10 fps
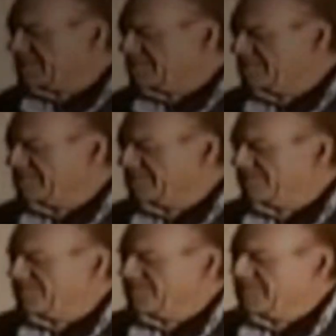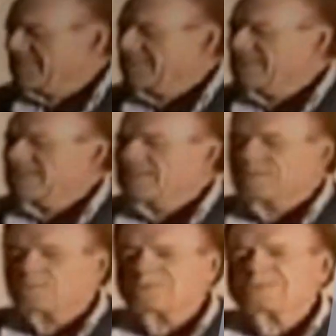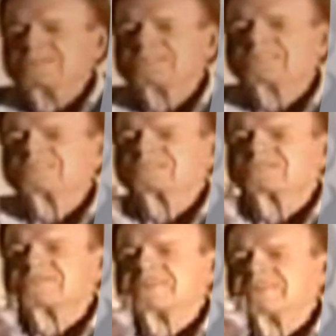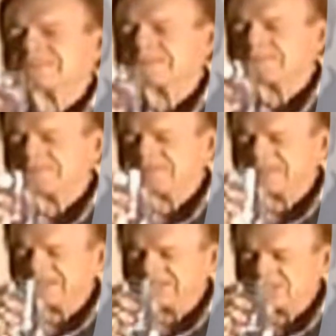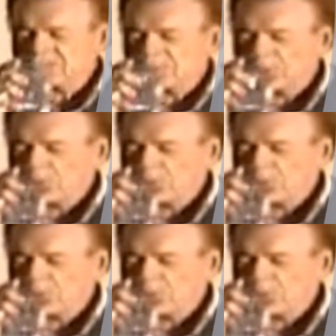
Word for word: now, we'll detoxify in a couple of days